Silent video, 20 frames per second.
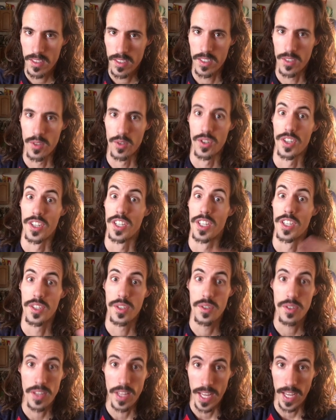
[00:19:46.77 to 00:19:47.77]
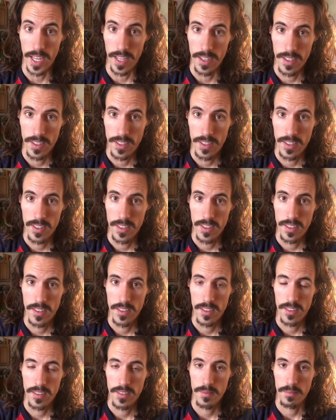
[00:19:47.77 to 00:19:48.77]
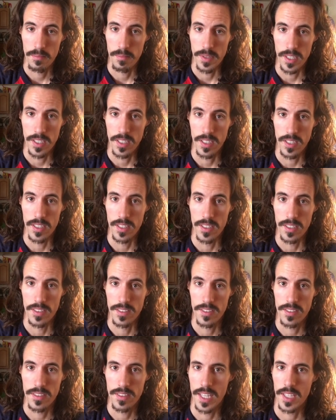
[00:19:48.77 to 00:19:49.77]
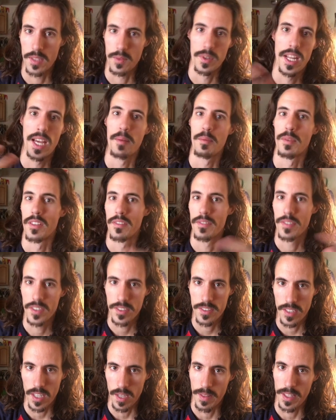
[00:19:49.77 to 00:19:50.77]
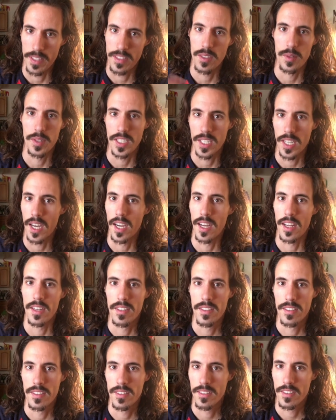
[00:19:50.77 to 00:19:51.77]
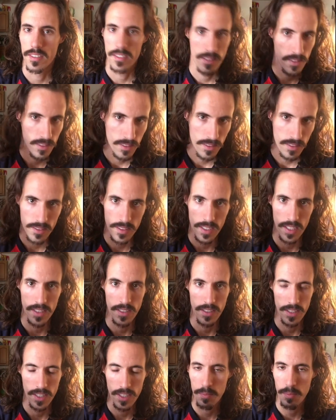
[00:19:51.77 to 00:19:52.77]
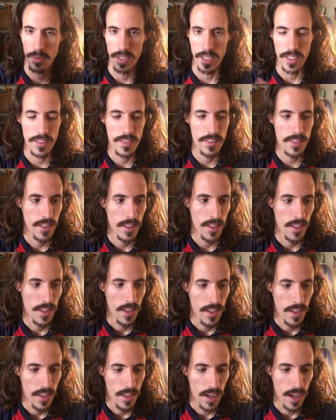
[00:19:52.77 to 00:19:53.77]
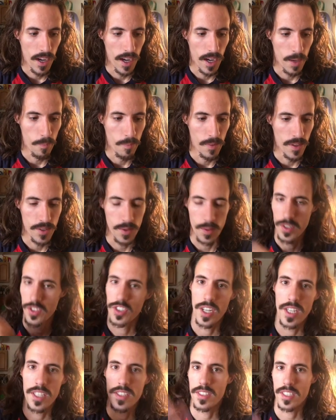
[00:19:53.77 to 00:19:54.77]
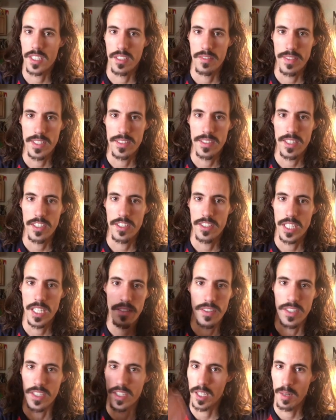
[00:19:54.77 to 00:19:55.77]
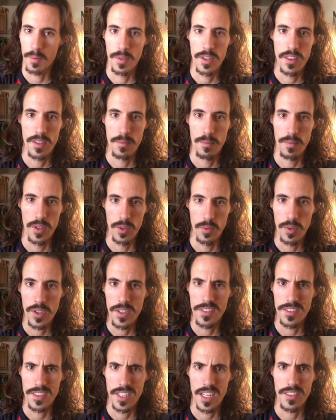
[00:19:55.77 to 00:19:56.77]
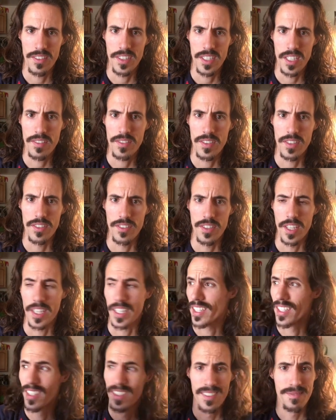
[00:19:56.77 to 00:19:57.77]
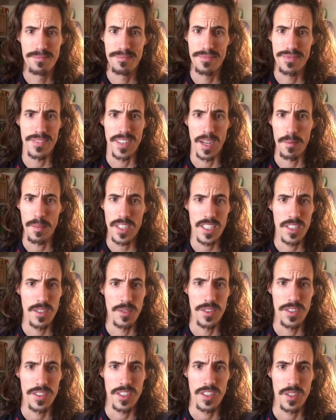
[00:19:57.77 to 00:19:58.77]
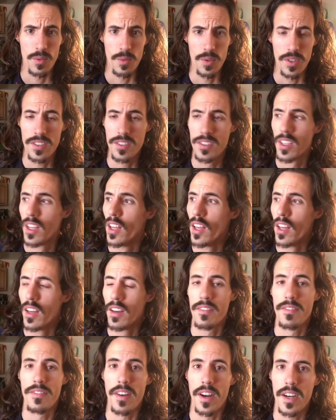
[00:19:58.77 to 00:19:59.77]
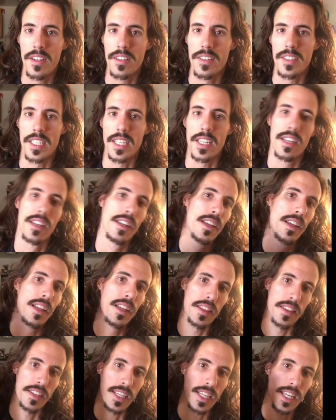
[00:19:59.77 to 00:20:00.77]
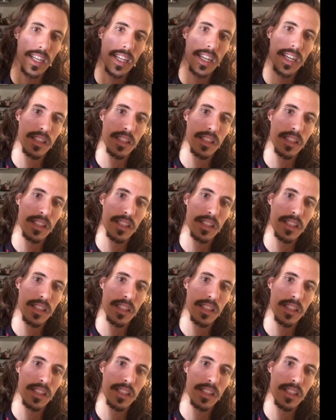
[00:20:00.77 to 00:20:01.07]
in order to do that, because that's what happened the first time. That's how he got sent to this place. And so he tries to convince Henry Deaver to come with him in the woods, and Henry Deaver's like, I'm not going with you in the woods. Finally, the kid